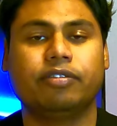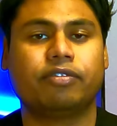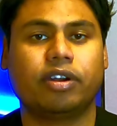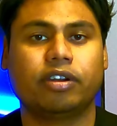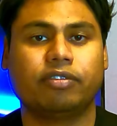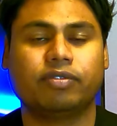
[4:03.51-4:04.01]
in
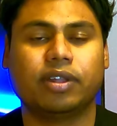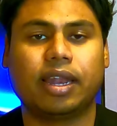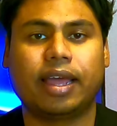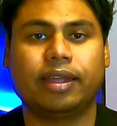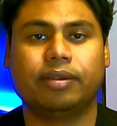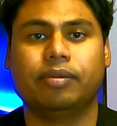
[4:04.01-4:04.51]
front of the
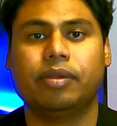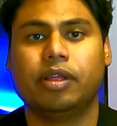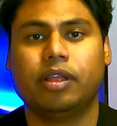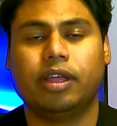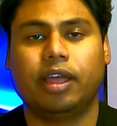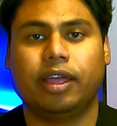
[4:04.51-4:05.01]
line,
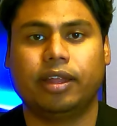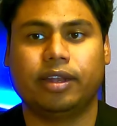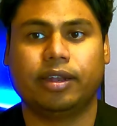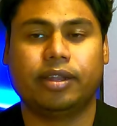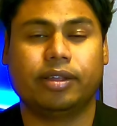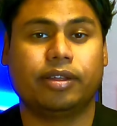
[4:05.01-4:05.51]

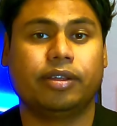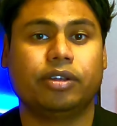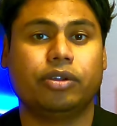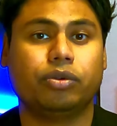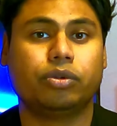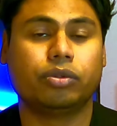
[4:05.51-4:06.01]
and
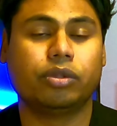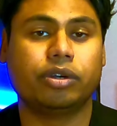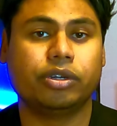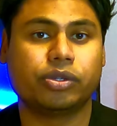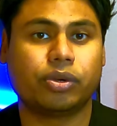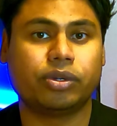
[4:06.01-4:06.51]
due to the
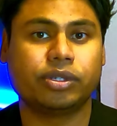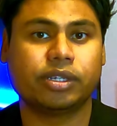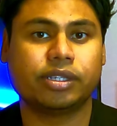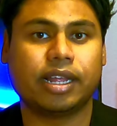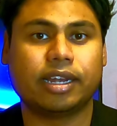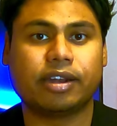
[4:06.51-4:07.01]

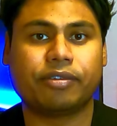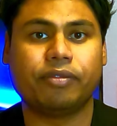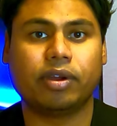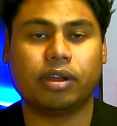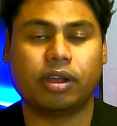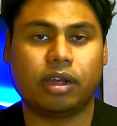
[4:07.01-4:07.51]
resources that
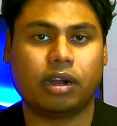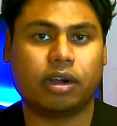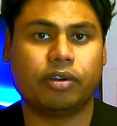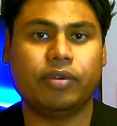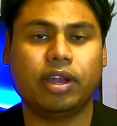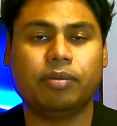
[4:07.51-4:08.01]
are
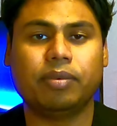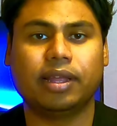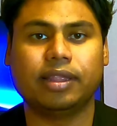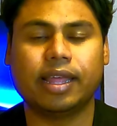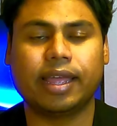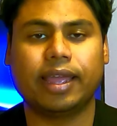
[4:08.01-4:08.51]
available
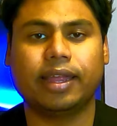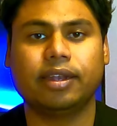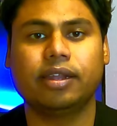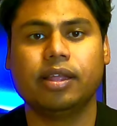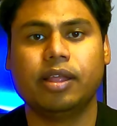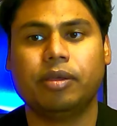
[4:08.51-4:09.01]
at the
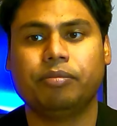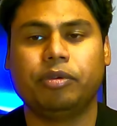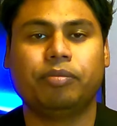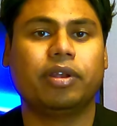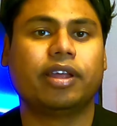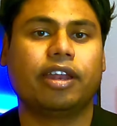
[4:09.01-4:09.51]
hand,
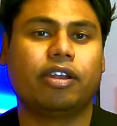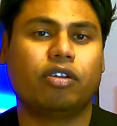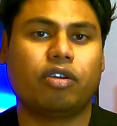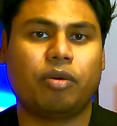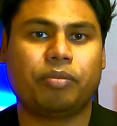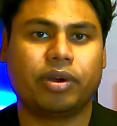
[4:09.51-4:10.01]
people
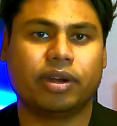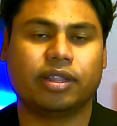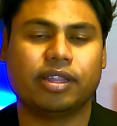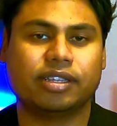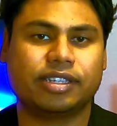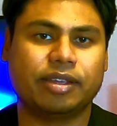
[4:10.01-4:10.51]
cannot operate
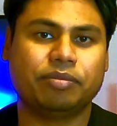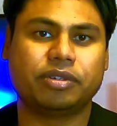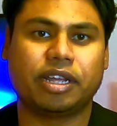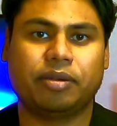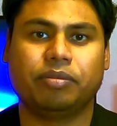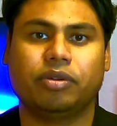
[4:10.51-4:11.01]
at the same
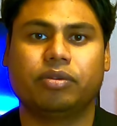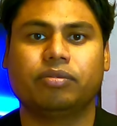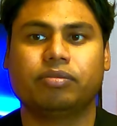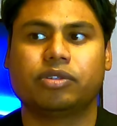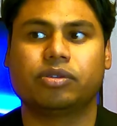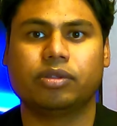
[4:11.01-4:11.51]

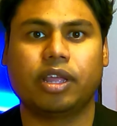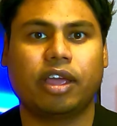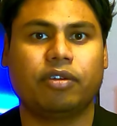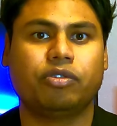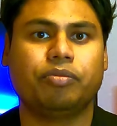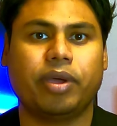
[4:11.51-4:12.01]
time, so they
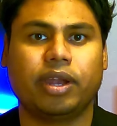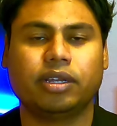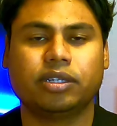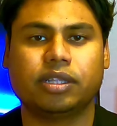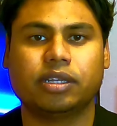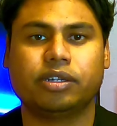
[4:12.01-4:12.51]
have to
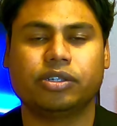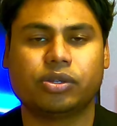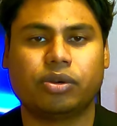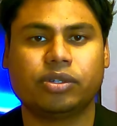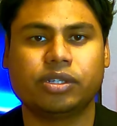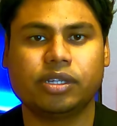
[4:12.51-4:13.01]
manage the
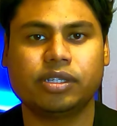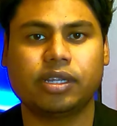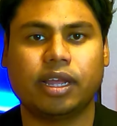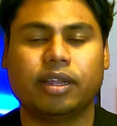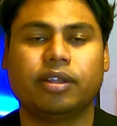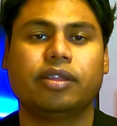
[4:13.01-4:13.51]
resources
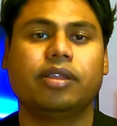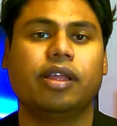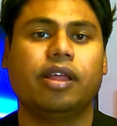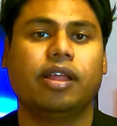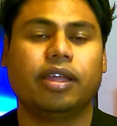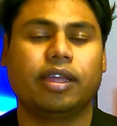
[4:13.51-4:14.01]
and
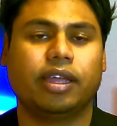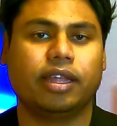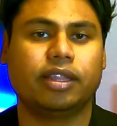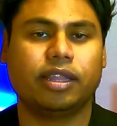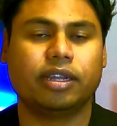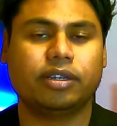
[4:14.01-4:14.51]

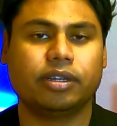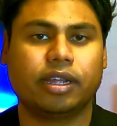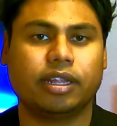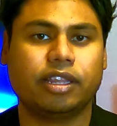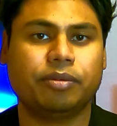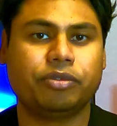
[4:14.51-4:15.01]
get
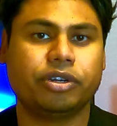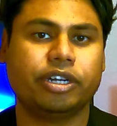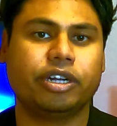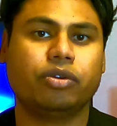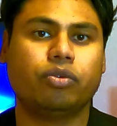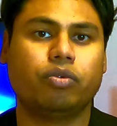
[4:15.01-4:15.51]
them
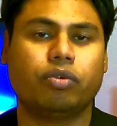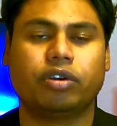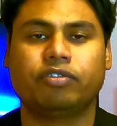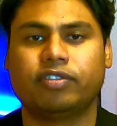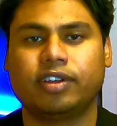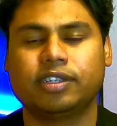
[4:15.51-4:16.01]
treated who were
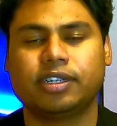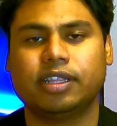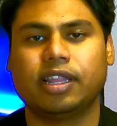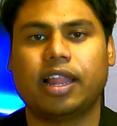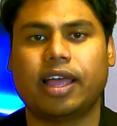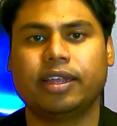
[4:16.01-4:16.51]
first
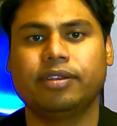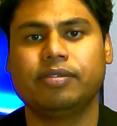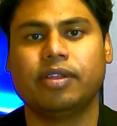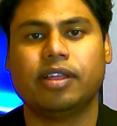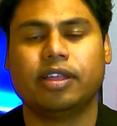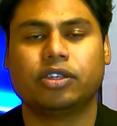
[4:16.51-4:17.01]
in line.
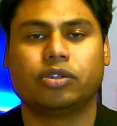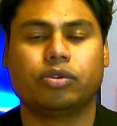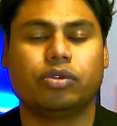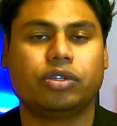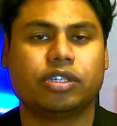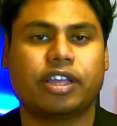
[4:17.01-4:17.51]
So
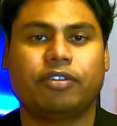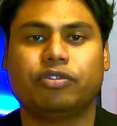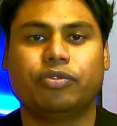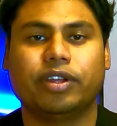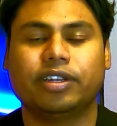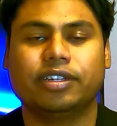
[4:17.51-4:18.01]
you just have
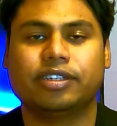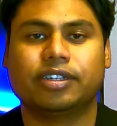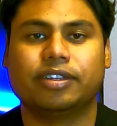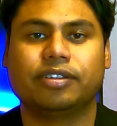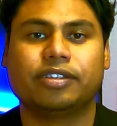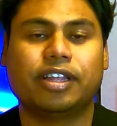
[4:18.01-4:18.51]
to wait in
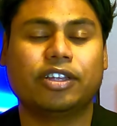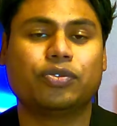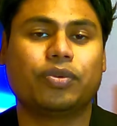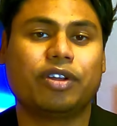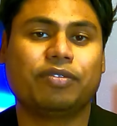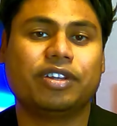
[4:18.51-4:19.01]
turn. That's
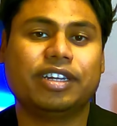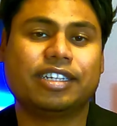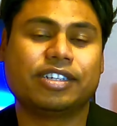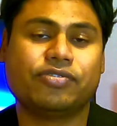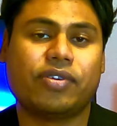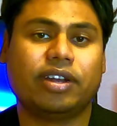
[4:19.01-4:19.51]
one of the
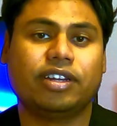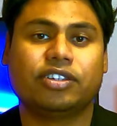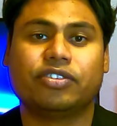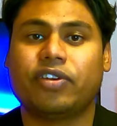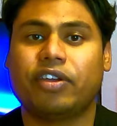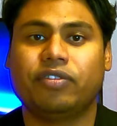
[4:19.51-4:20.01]
disadvantage
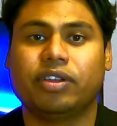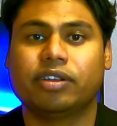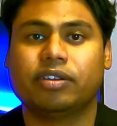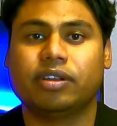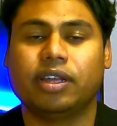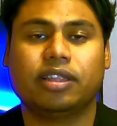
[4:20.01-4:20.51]
of having
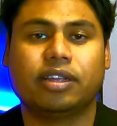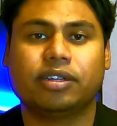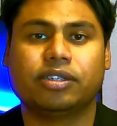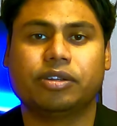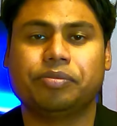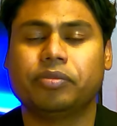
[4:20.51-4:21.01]
a healthcare
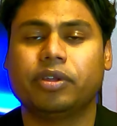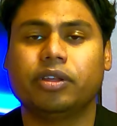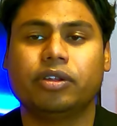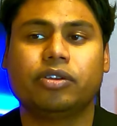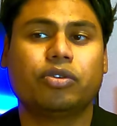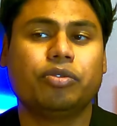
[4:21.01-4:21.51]
system.
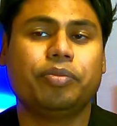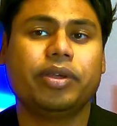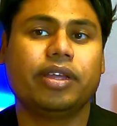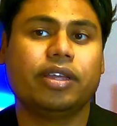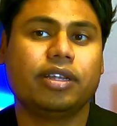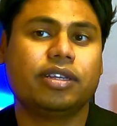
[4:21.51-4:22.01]
It could
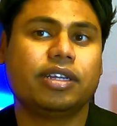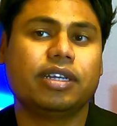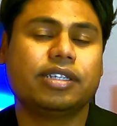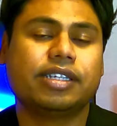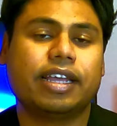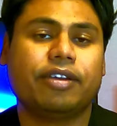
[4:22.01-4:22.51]
be, it
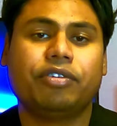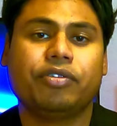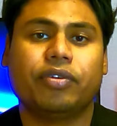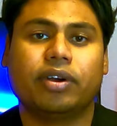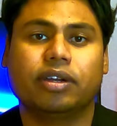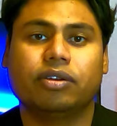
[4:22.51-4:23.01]
is
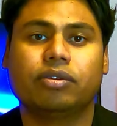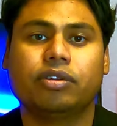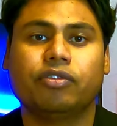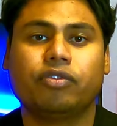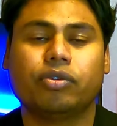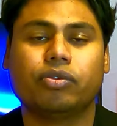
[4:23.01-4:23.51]
everywhere,
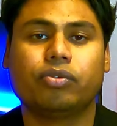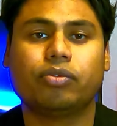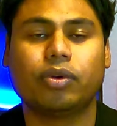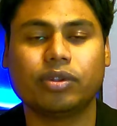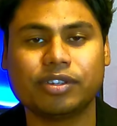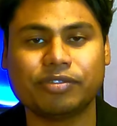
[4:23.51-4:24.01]
if you
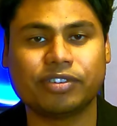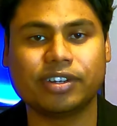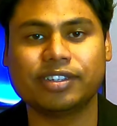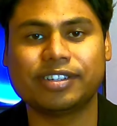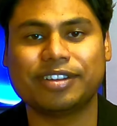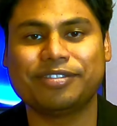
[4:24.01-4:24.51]
want the free
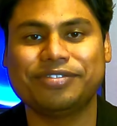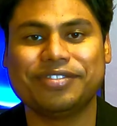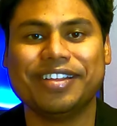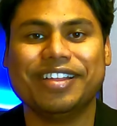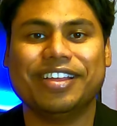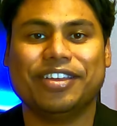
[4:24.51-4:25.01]

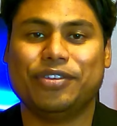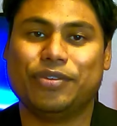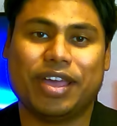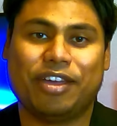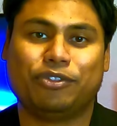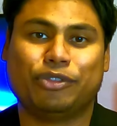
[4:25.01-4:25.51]
stuff,
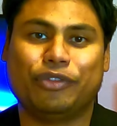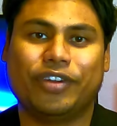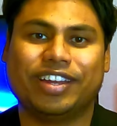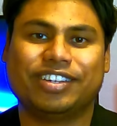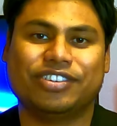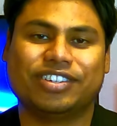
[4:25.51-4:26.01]
you have to
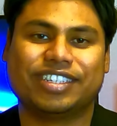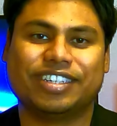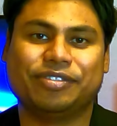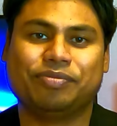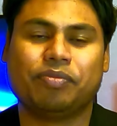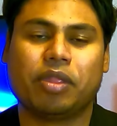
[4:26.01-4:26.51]
wait your
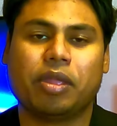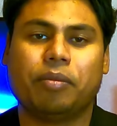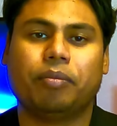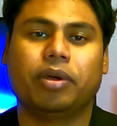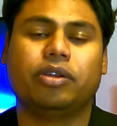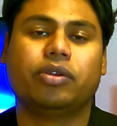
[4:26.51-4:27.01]
turn.
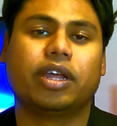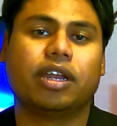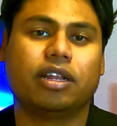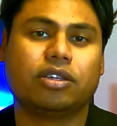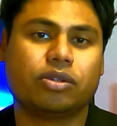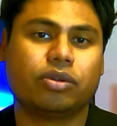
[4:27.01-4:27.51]
But you can
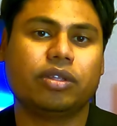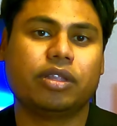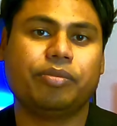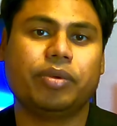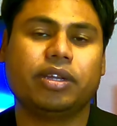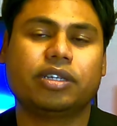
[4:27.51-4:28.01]
also, in
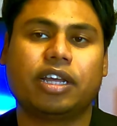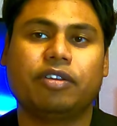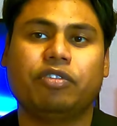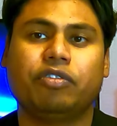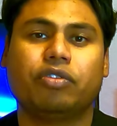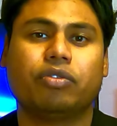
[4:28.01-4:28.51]
the meantime,
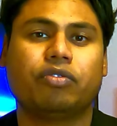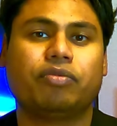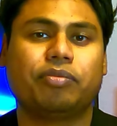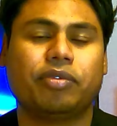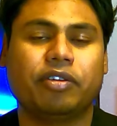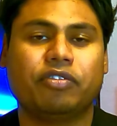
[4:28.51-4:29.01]
if
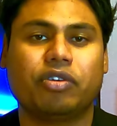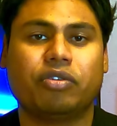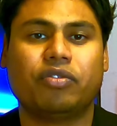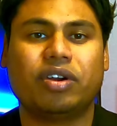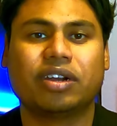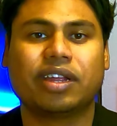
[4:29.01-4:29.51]
you're
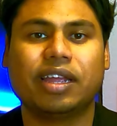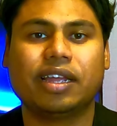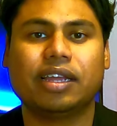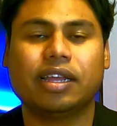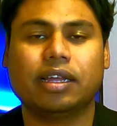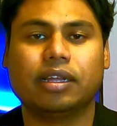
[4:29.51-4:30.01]

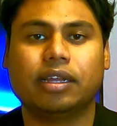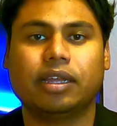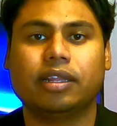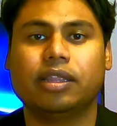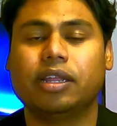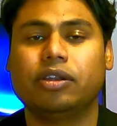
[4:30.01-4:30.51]
working
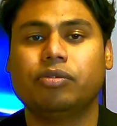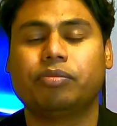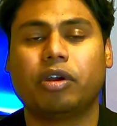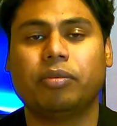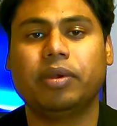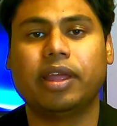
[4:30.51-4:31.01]
and then you
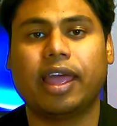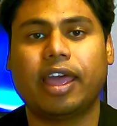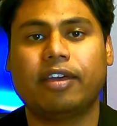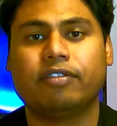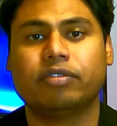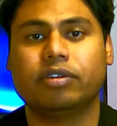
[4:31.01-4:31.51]
probably
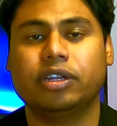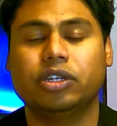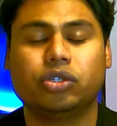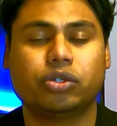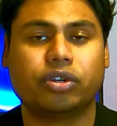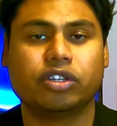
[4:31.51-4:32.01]
have
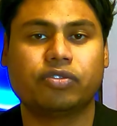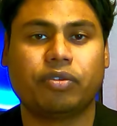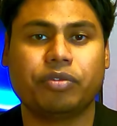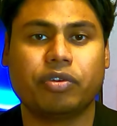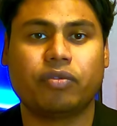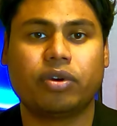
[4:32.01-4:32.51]
insurance
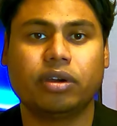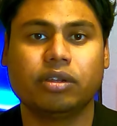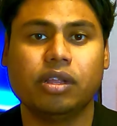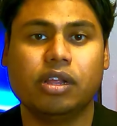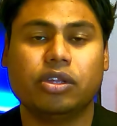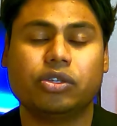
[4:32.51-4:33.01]
from your work,
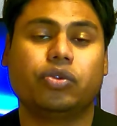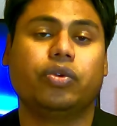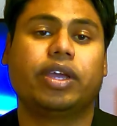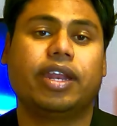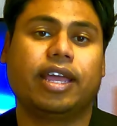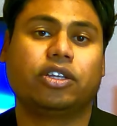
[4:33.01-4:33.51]
so you
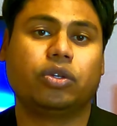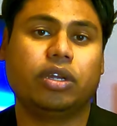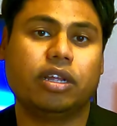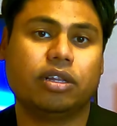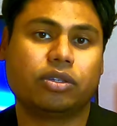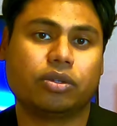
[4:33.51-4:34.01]
can
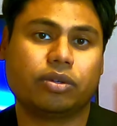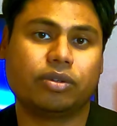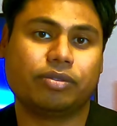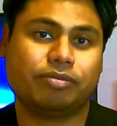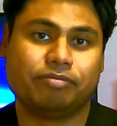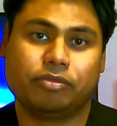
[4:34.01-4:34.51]
actually
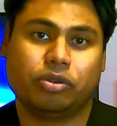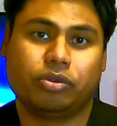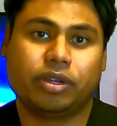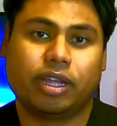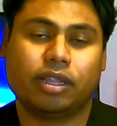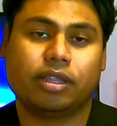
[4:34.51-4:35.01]
also
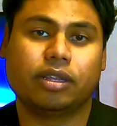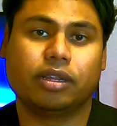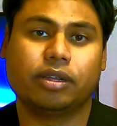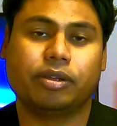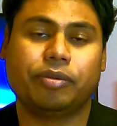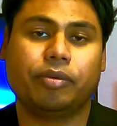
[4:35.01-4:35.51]
get
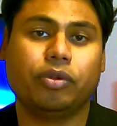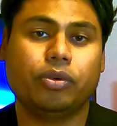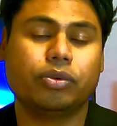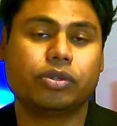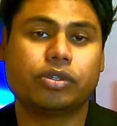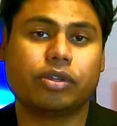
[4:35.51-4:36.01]

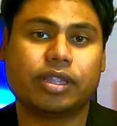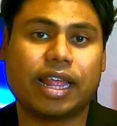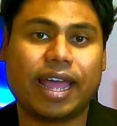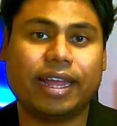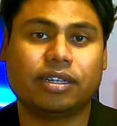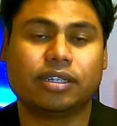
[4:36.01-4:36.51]
use
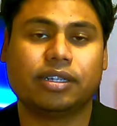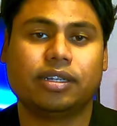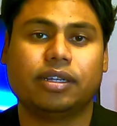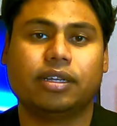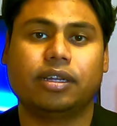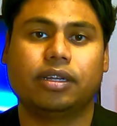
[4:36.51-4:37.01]
that
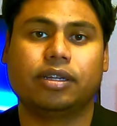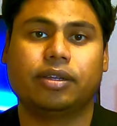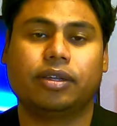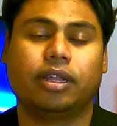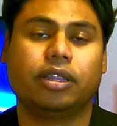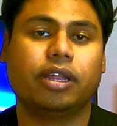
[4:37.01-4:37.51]

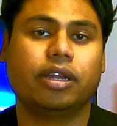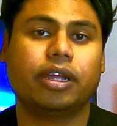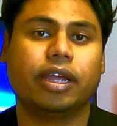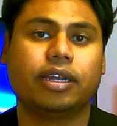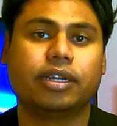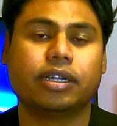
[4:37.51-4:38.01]
and then
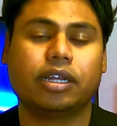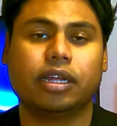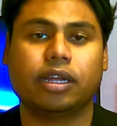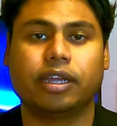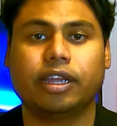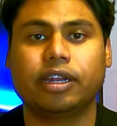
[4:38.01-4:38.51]
get
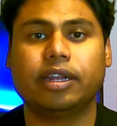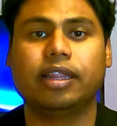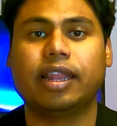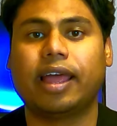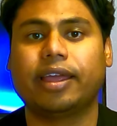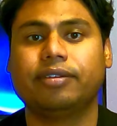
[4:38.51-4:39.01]
ahead
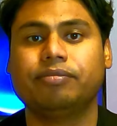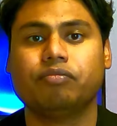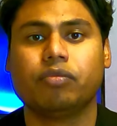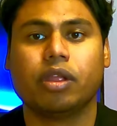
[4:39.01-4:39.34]
in line.